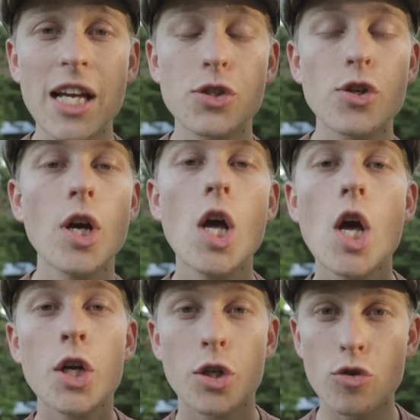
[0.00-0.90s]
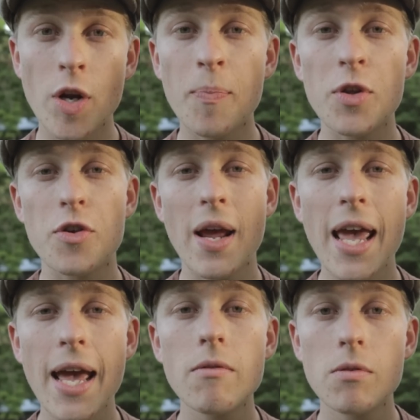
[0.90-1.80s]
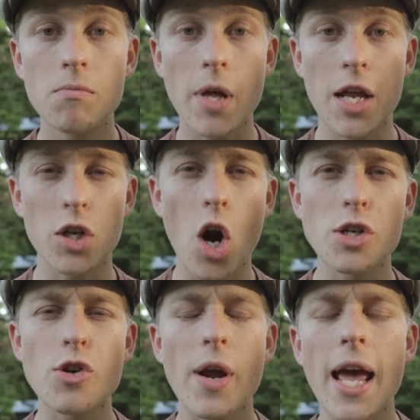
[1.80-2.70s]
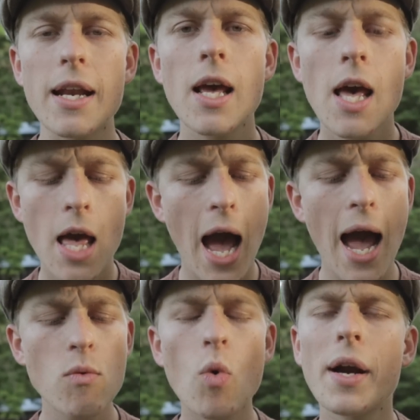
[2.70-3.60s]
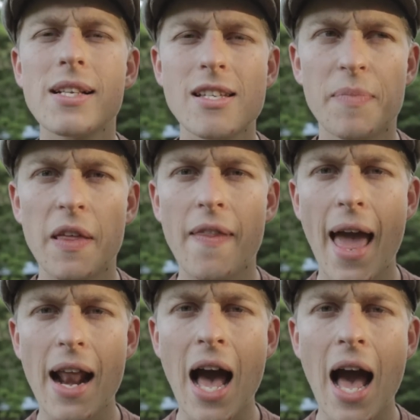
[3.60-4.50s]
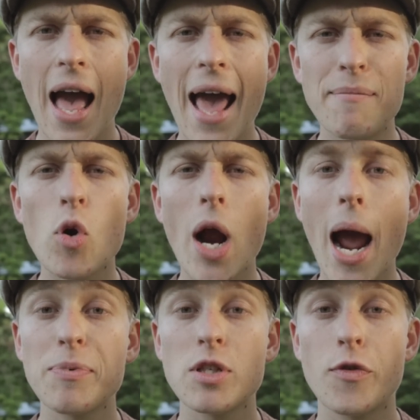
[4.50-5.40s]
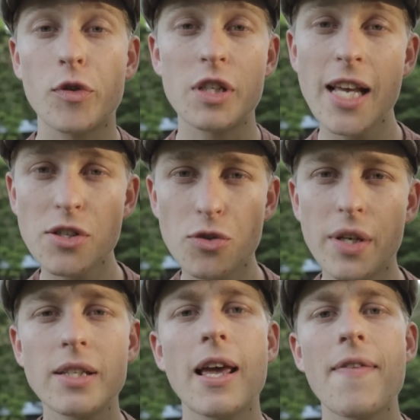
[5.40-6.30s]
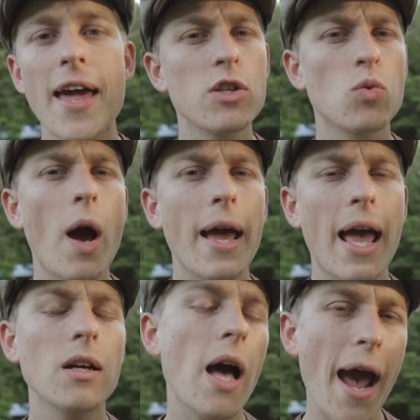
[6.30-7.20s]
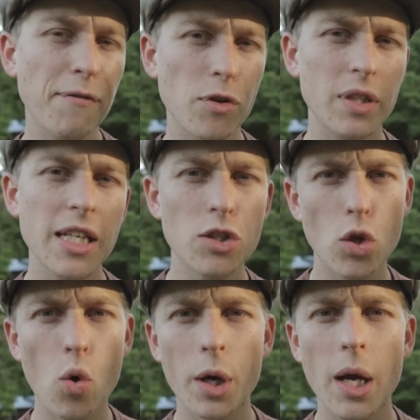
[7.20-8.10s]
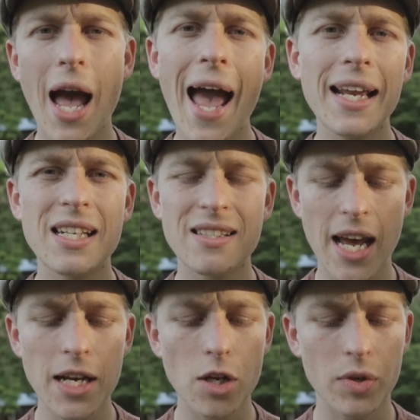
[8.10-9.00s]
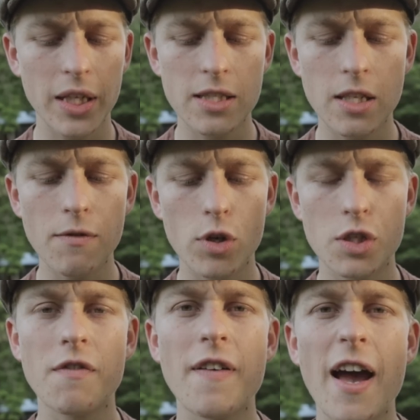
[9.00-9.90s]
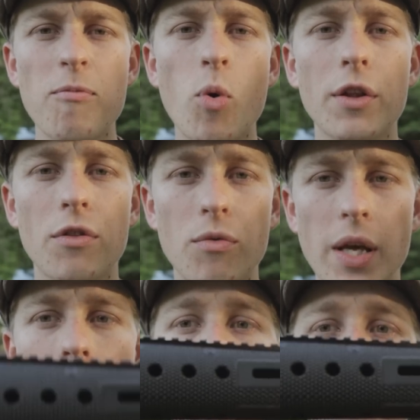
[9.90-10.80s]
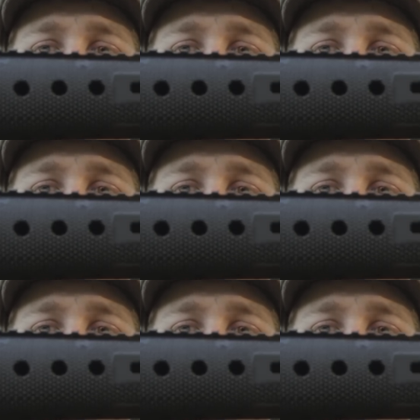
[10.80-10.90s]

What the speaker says: texture to grip with your hand and to guard your hand. I wanted something that had more options for accessories, and that is why after releasing the Orca, I designed and released the version 5.3B